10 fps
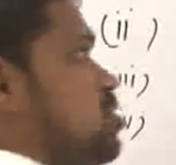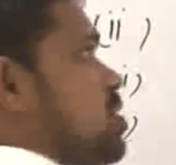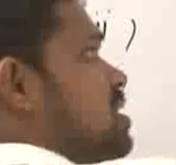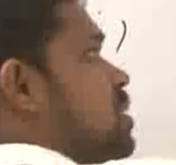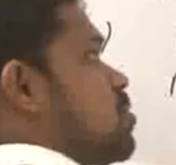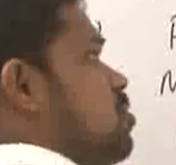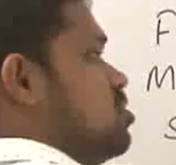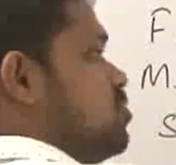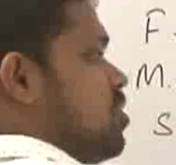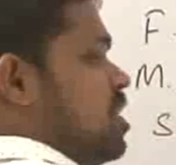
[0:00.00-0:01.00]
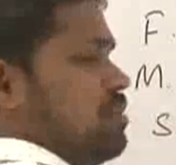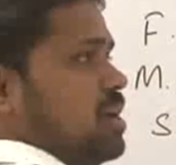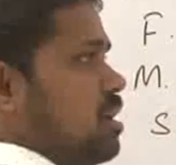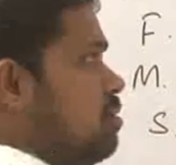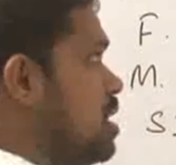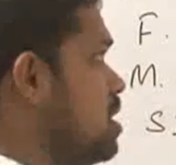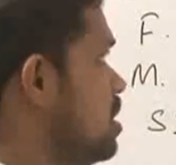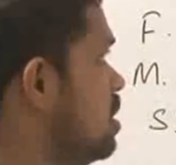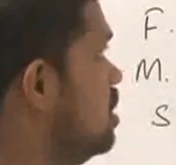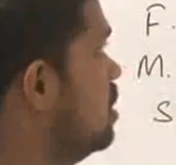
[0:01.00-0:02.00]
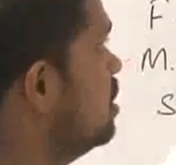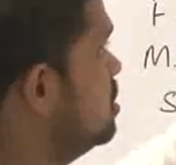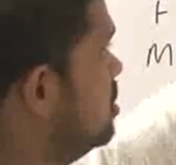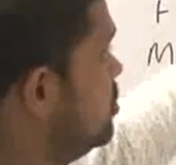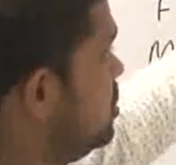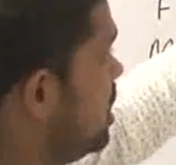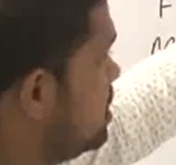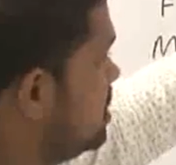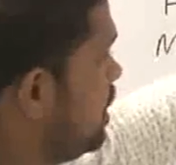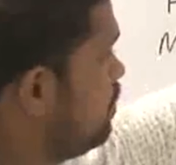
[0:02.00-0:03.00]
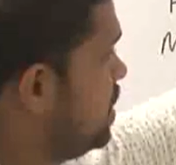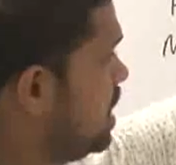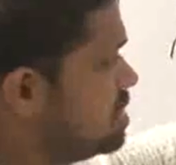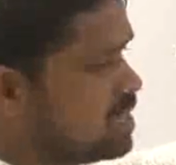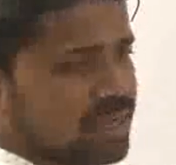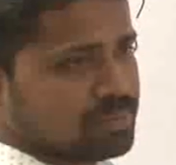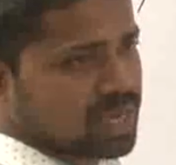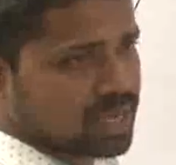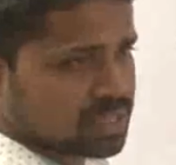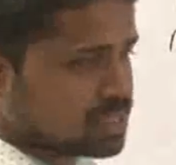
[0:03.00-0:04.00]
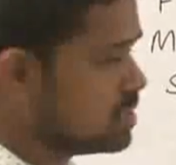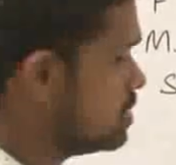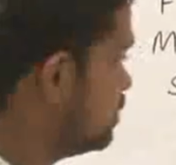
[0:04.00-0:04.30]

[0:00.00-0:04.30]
actually the most fundamental one: CGS, FPS, and MKS.